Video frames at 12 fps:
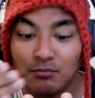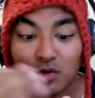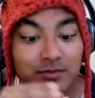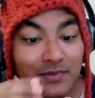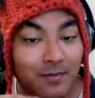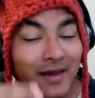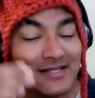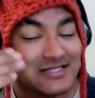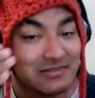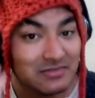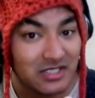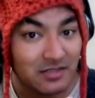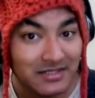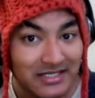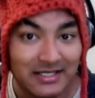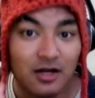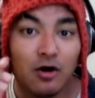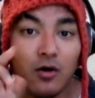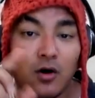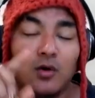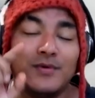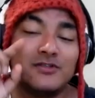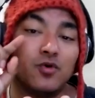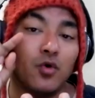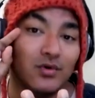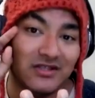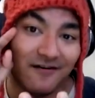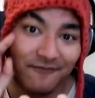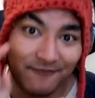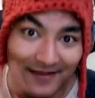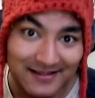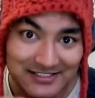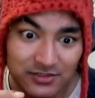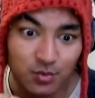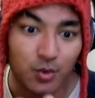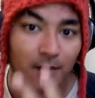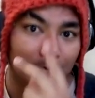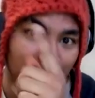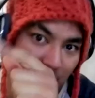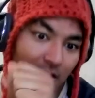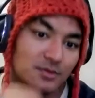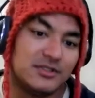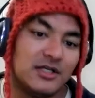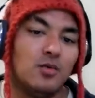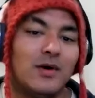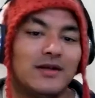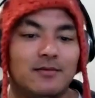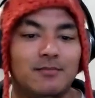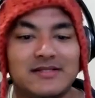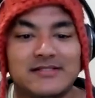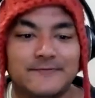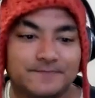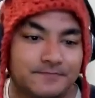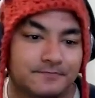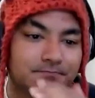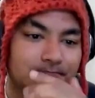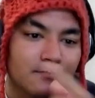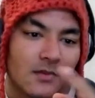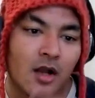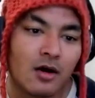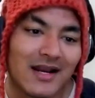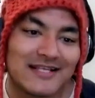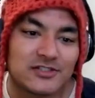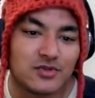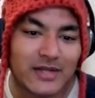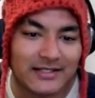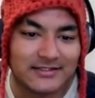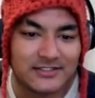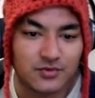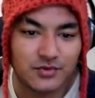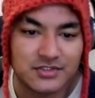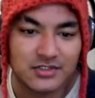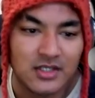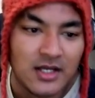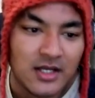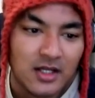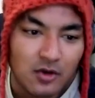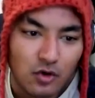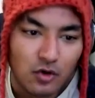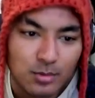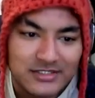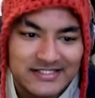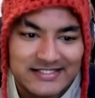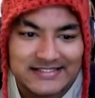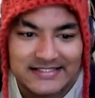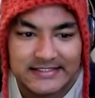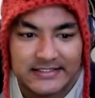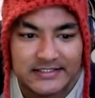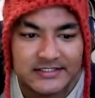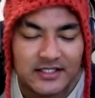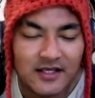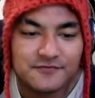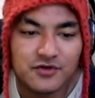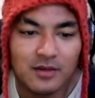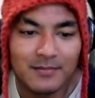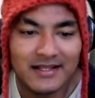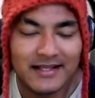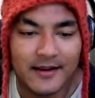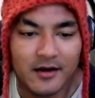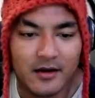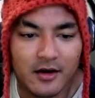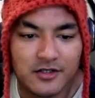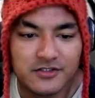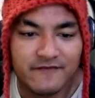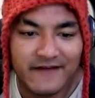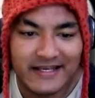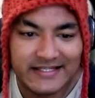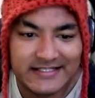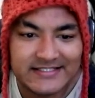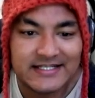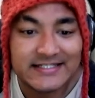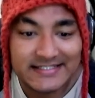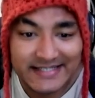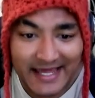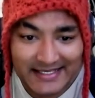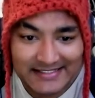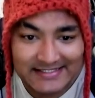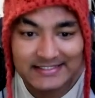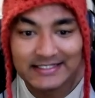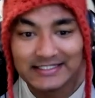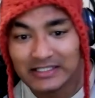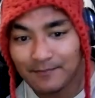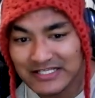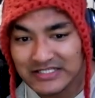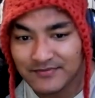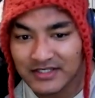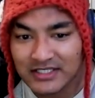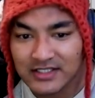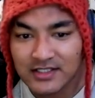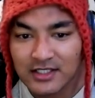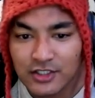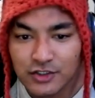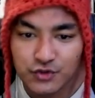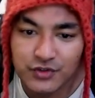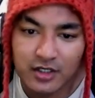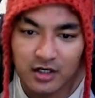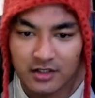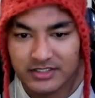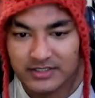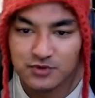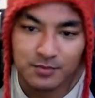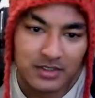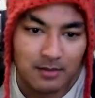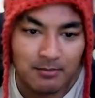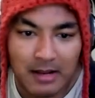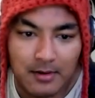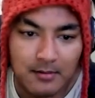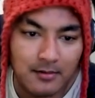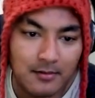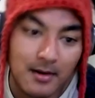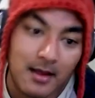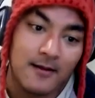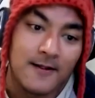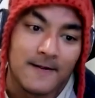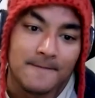both of them have similar meaning, always go with the fancy word. I'll tell you what it means. All right, let's look at this question. Over 60 years after Amelia Earhart vanished dash in the Pacific during her attempt to become blah blah blah blah.